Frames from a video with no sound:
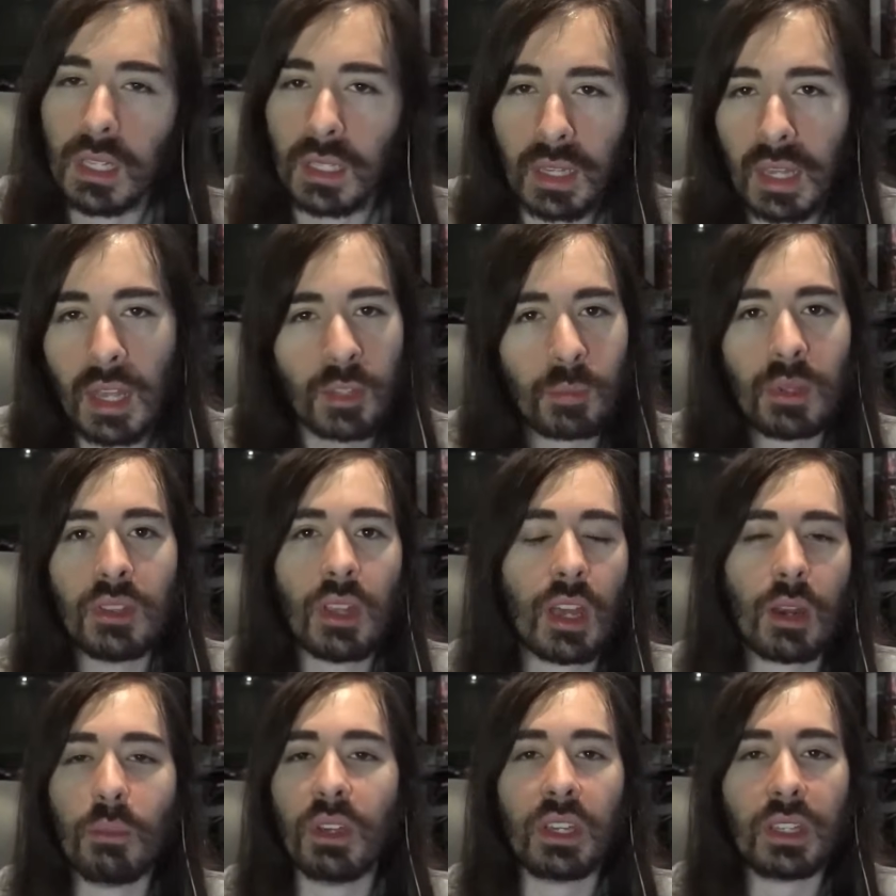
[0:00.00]
It's been done
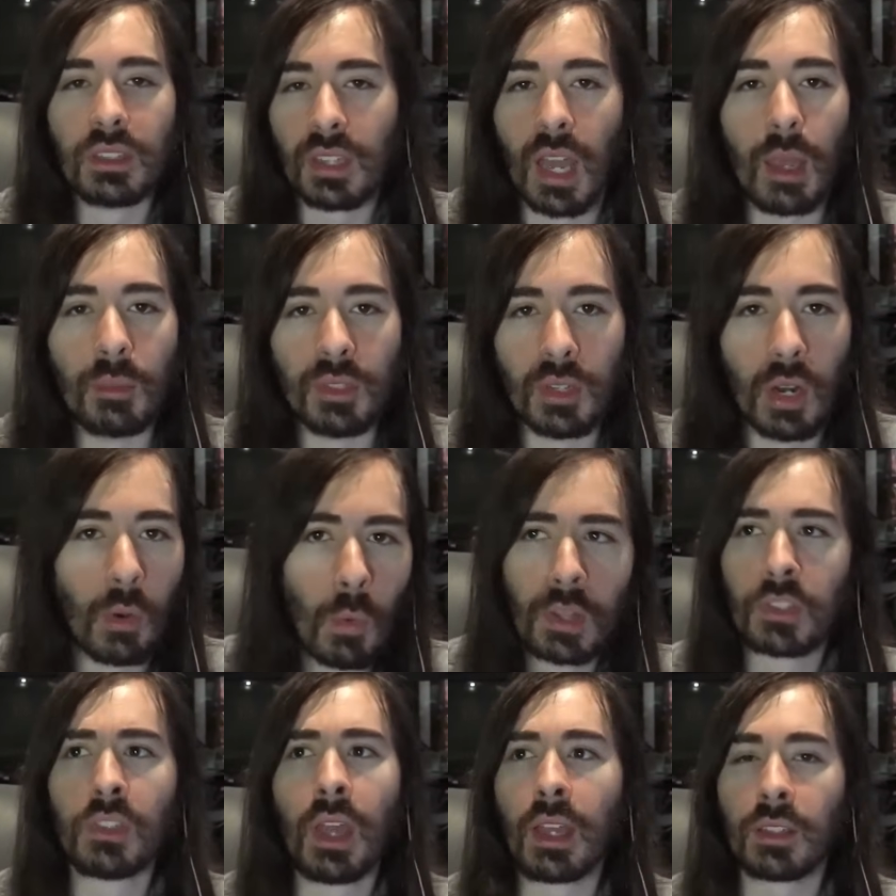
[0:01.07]
a million times, you know.
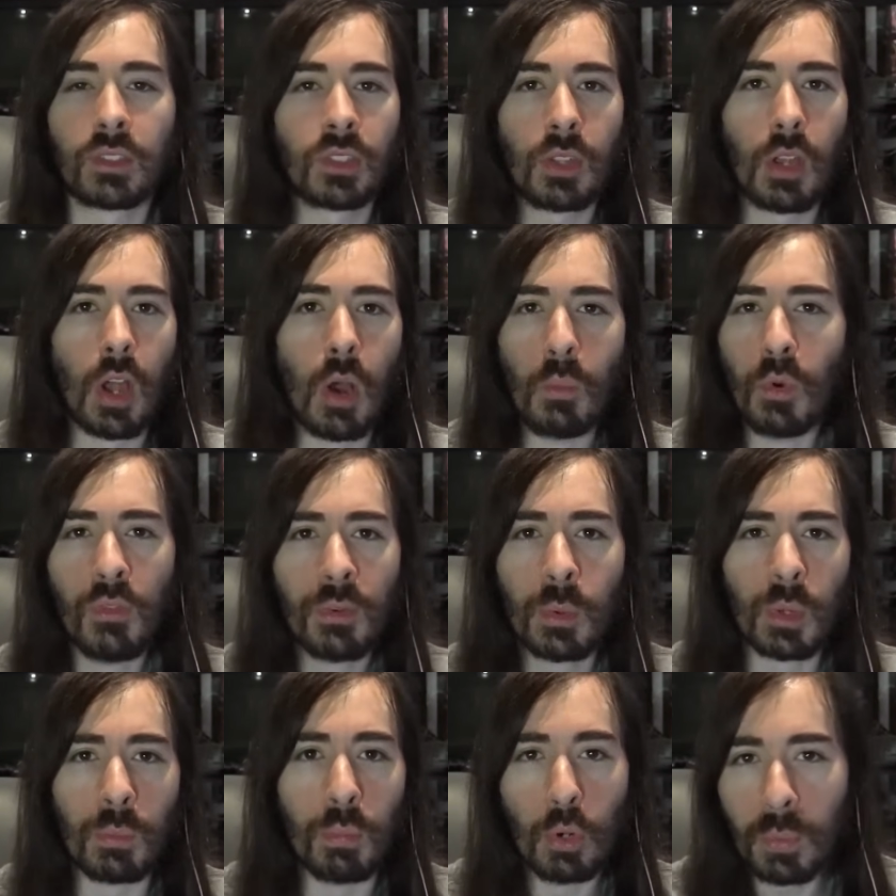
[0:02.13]
What's next? A movie
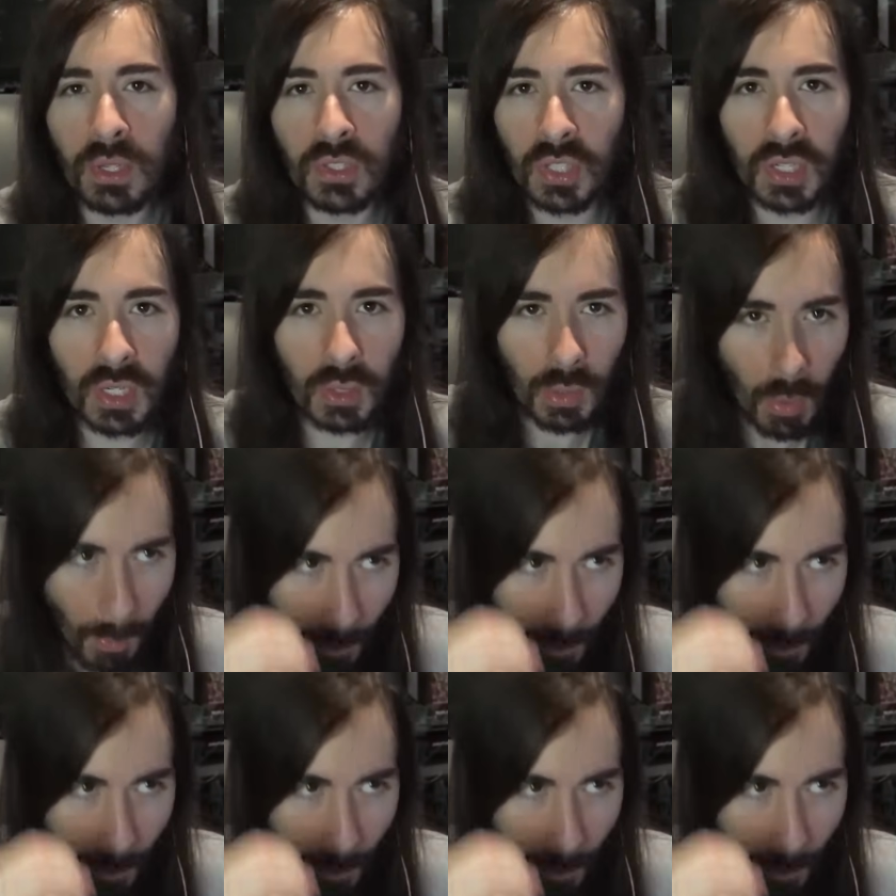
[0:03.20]
with boobies in it?